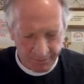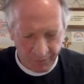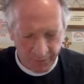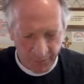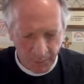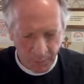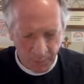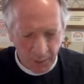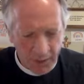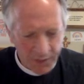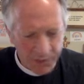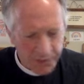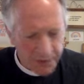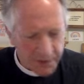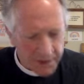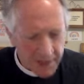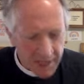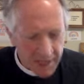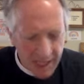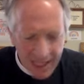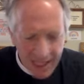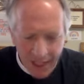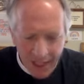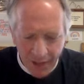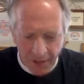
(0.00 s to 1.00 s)
Pray for
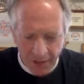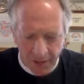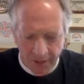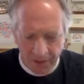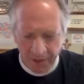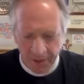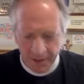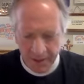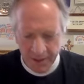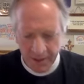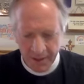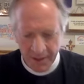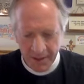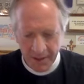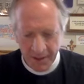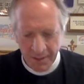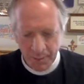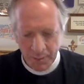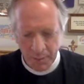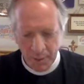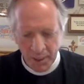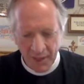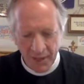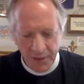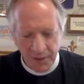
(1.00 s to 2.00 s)
Taylor.
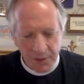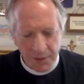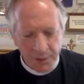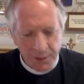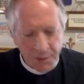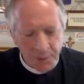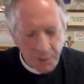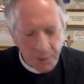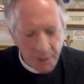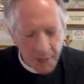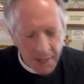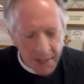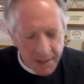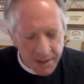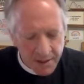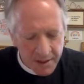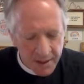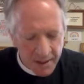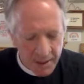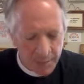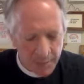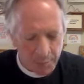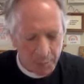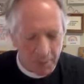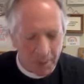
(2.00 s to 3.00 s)
Pray for
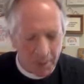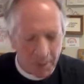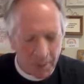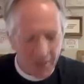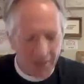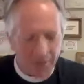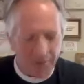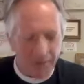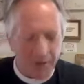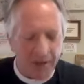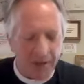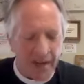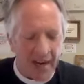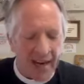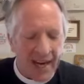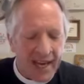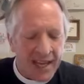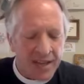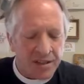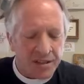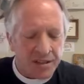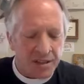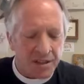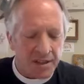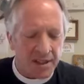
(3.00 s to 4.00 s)
Tracy. Pray for
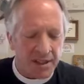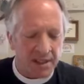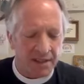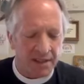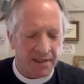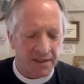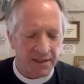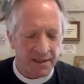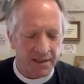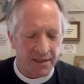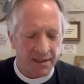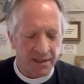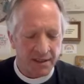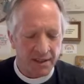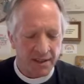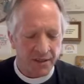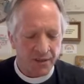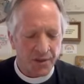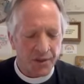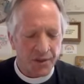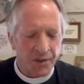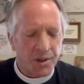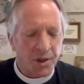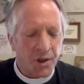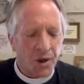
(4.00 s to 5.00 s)
Ashley,
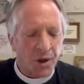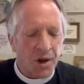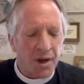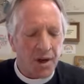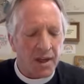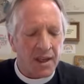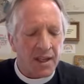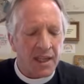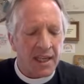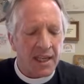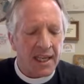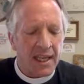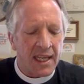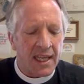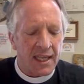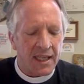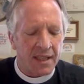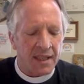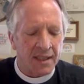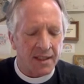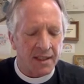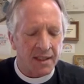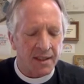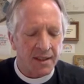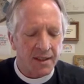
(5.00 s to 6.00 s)
for
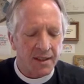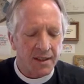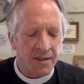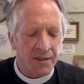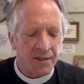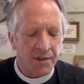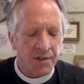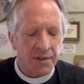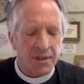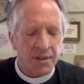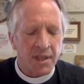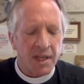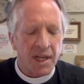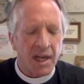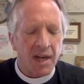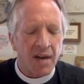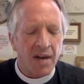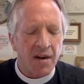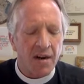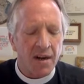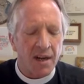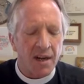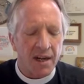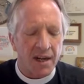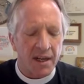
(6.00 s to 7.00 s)
Darlene, for
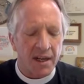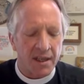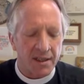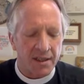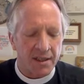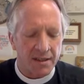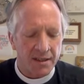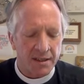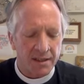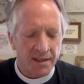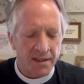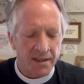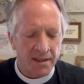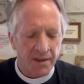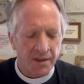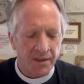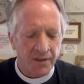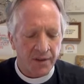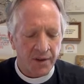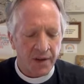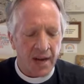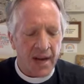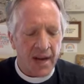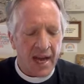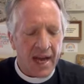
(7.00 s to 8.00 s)
Daria,
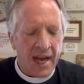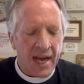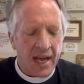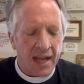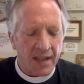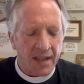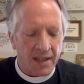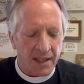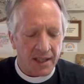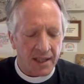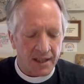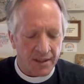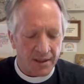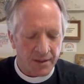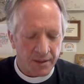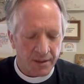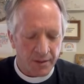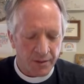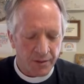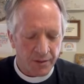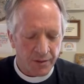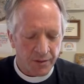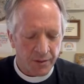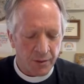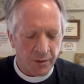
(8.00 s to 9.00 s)
for Alan,
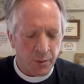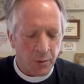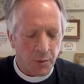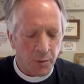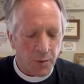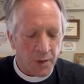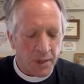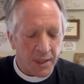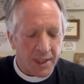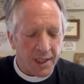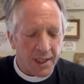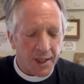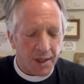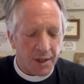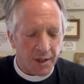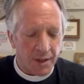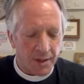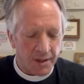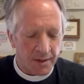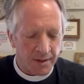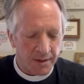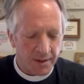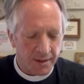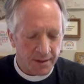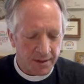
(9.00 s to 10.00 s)
for Will,
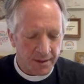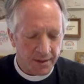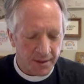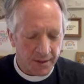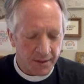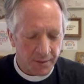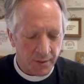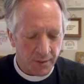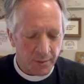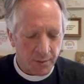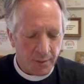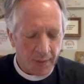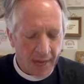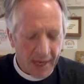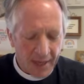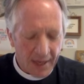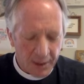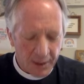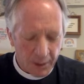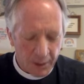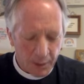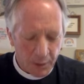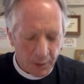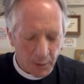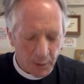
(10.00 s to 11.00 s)
for
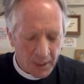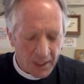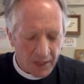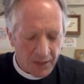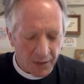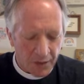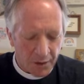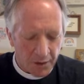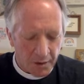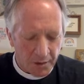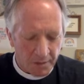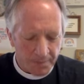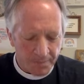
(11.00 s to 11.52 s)
Matthew Weaver.